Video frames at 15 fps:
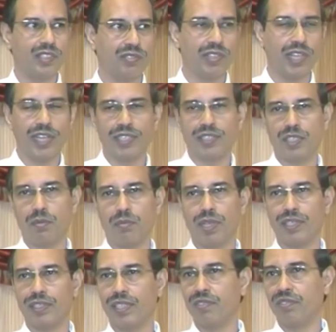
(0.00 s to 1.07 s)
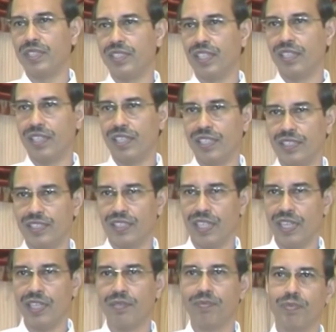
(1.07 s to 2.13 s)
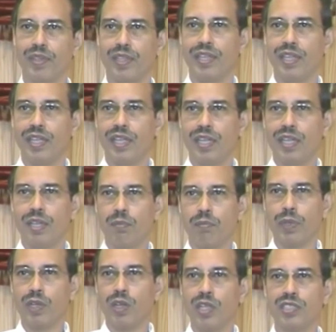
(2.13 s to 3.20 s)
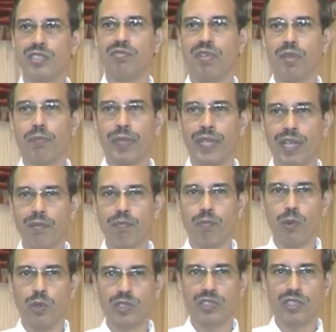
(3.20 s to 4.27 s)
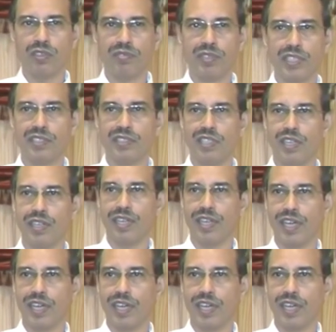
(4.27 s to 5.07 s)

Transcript: of thalassemia that we generally see. Because we pick up most of these children